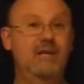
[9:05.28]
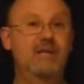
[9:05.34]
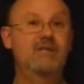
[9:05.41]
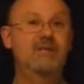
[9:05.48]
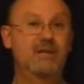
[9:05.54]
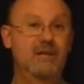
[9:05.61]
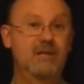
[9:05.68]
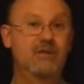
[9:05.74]

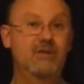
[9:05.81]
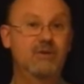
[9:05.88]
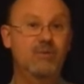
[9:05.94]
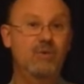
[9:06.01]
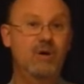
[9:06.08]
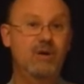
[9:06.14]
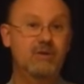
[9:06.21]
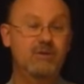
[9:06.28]
leaching into your
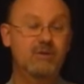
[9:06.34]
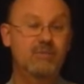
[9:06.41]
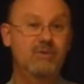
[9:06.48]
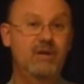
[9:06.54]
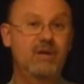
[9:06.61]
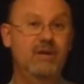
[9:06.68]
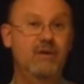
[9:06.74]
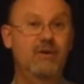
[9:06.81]
water
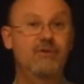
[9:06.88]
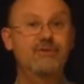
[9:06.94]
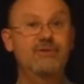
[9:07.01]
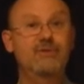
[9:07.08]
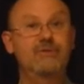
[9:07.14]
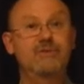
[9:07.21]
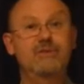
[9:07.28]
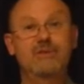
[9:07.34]
supply
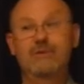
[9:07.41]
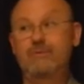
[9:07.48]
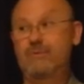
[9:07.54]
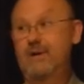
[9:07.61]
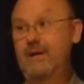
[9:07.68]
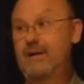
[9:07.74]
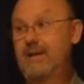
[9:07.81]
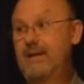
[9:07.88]
also.
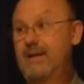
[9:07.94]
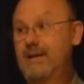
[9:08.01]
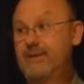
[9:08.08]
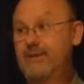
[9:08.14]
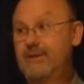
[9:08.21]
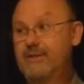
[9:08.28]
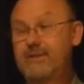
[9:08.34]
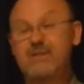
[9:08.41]
So
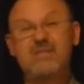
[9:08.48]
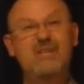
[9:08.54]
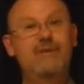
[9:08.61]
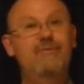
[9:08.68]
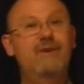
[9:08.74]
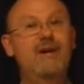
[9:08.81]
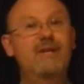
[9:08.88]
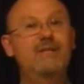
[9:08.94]
this is a
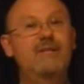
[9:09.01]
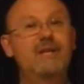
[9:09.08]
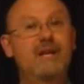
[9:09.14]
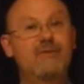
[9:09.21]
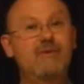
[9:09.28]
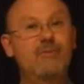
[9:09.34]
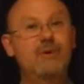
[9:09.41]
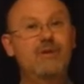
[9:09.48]
device that
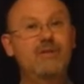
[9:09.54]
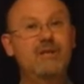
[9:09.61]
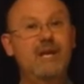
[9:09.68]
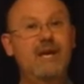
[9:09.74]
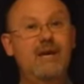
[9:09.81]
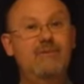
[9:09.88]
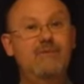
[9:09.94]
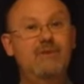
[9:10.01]
everybody should
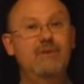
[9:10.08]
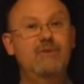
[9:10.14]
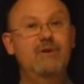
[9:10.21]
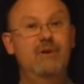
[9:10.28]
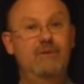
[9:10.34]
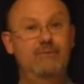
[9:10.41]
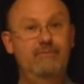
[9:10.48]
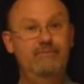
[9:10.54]
have in their
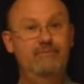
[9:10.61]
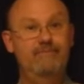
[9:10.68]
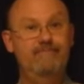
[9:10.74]
home.